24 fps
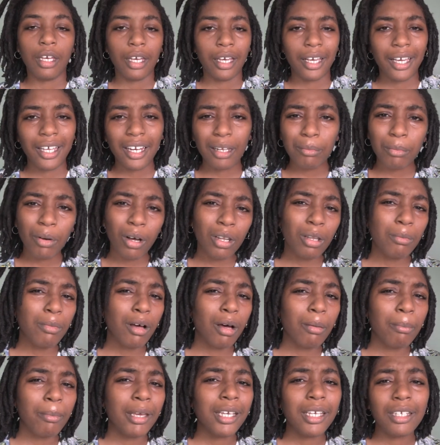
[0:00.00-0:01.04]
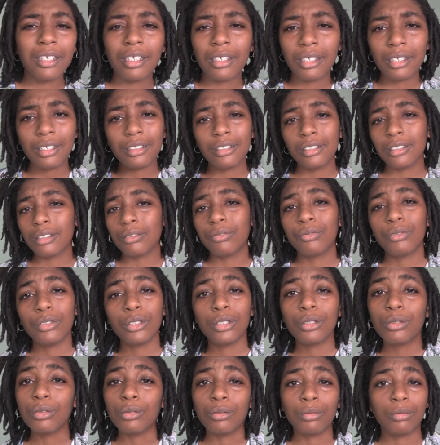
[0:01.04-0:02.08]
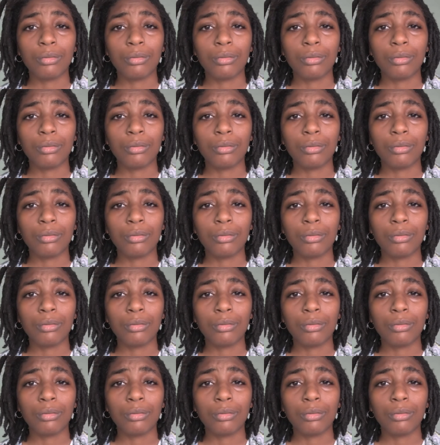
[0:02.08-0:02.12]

and I'm all about making it easier for you.